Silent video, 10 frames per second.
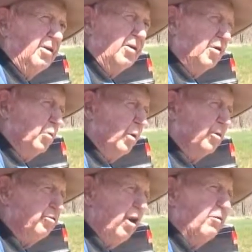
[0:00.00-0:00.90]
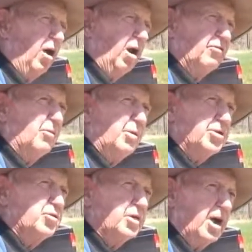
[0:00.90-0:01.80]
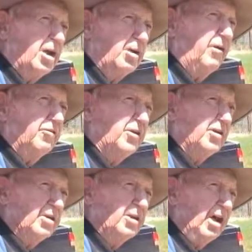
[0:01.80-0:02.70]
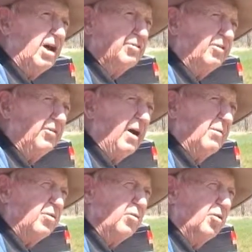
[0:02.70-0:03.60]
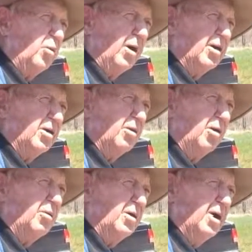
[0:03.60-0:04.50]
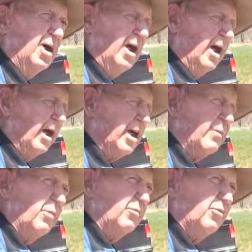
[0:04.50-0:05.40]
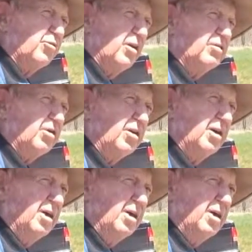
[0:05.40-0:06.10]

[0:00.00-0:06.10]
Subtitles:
they wouldn't save all of them, but you'd get enough to last the family through the winter, you know. That kept them from freezing.